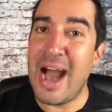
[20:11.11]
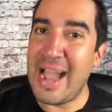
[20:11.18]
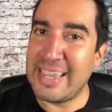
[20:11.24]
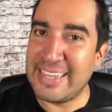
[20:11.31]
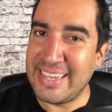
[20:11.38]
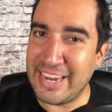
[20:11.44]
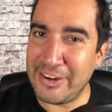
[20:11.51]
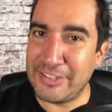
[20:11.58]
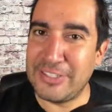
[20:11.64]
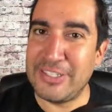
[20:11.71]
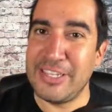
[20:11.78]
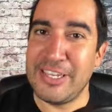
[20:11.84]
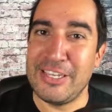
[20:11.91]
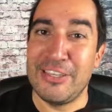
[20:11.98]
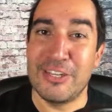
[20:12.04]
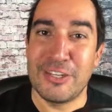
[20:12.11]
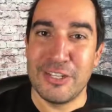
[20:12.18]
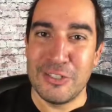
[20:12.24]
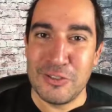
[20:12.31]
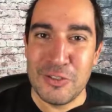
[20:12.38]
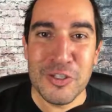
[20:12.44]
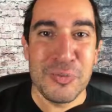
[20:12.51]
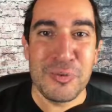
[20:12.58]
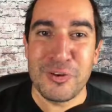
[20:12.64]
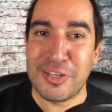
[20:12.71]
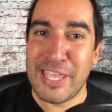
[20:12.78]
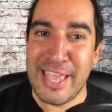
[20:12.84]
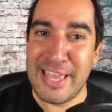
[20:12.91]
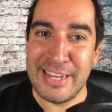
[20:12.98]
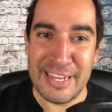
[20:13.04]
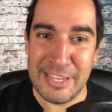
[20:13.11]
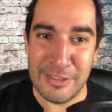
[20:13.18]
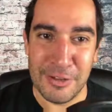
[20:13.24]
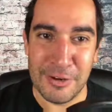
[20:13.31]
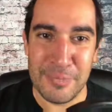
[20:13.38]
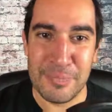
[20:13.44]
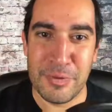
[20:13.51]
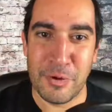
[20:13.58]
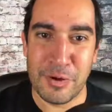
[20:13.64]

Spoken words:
I guarantee the consumer can't either.